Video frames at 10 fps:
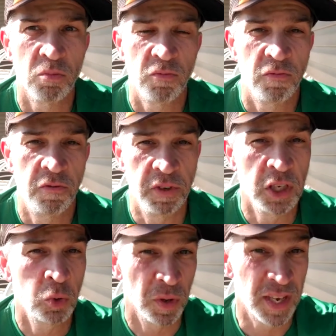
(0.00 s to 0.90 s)

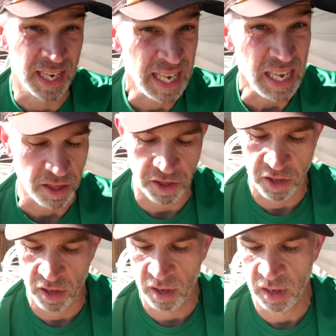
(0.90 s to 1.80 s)
fish with
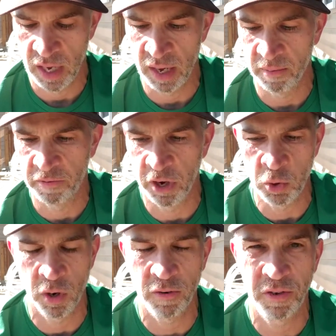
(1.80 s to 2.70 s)
teeth.
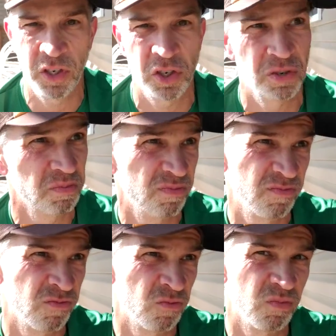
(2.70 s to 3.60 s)
Freshwater fish,
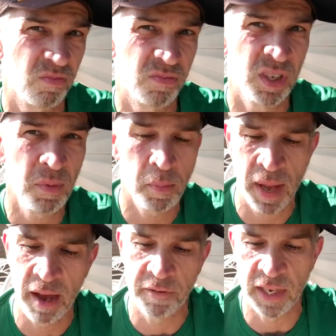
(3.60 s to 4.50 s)
some of them
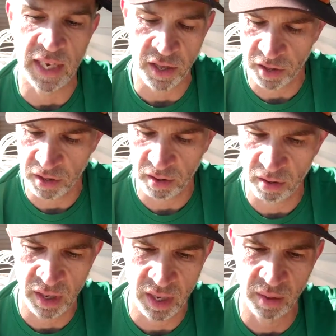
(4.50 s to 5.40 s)
have teeth.
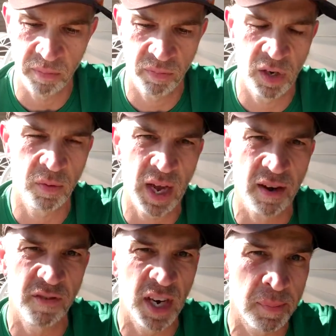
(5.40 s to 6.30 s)
They're kind
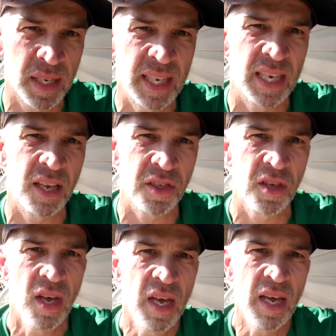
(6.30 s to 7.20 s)
of nubby teeth.
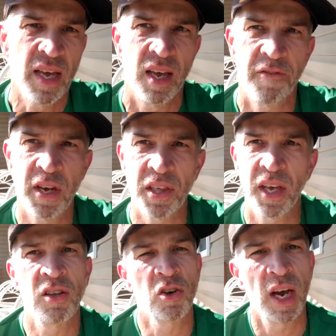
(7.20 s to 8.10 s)
If
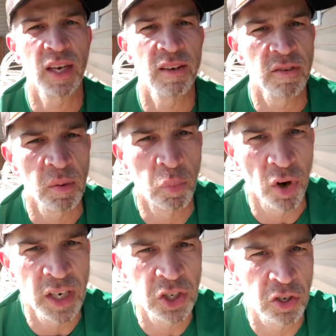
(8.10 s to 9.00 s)
anything, you'll kind of get an
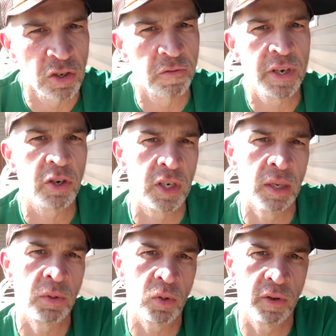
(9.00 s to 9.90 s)
abrasion on your
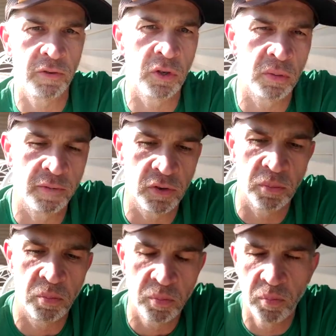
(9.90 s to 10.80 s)
fingertips if you
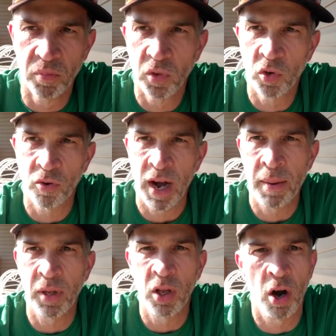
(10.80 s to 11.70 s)

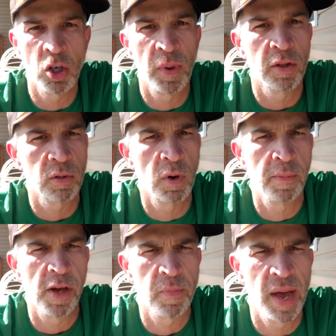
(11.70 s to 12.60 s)
grab a largemouth or
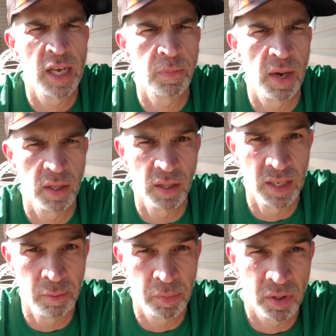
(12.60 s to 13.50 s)
smallmouth bass by the
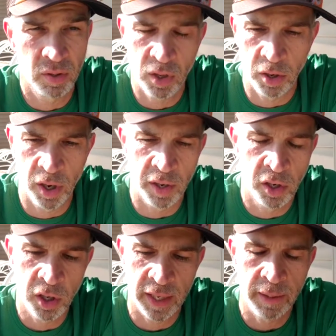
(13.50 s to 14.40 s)
lip and go to
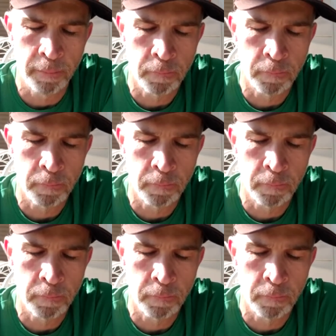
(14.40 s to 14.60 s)
unhook it.